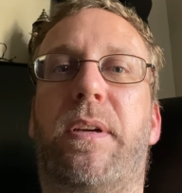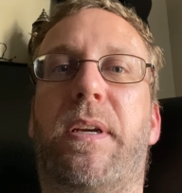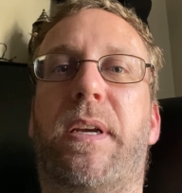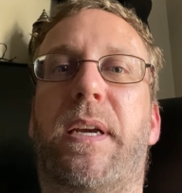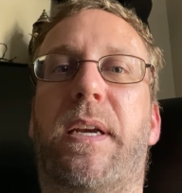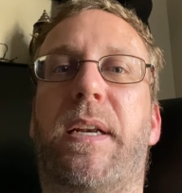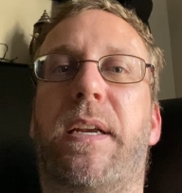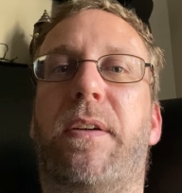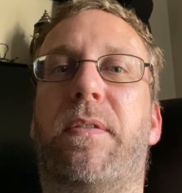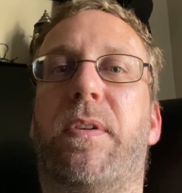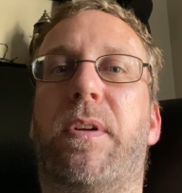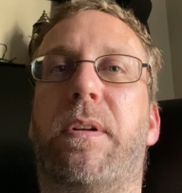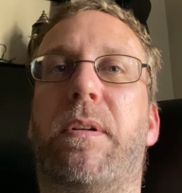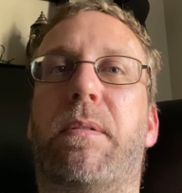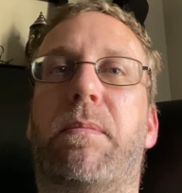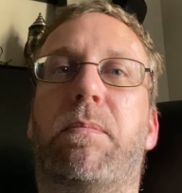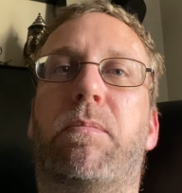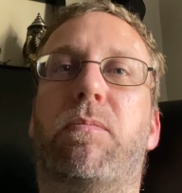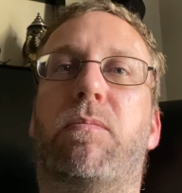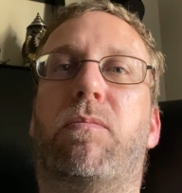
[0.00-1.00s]
and
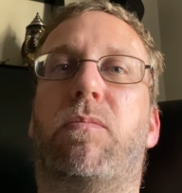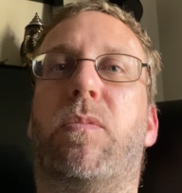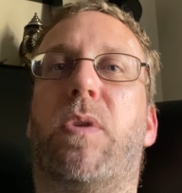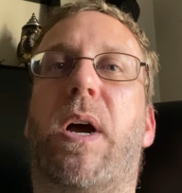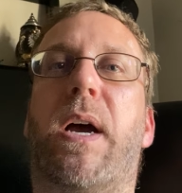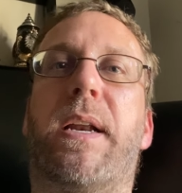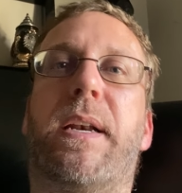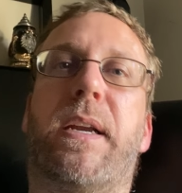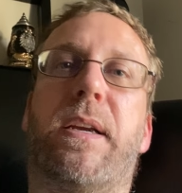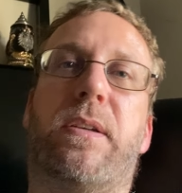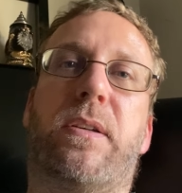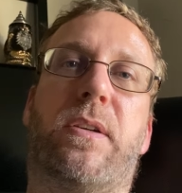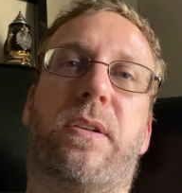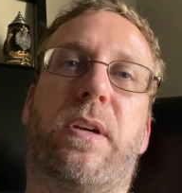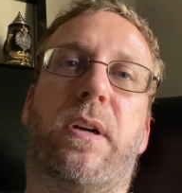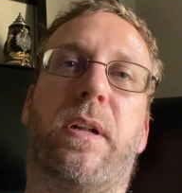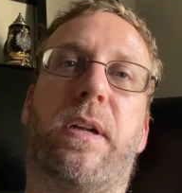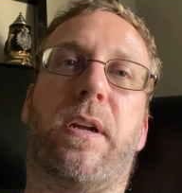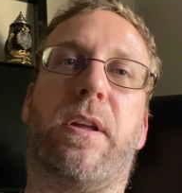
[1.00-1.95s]
even not necessarily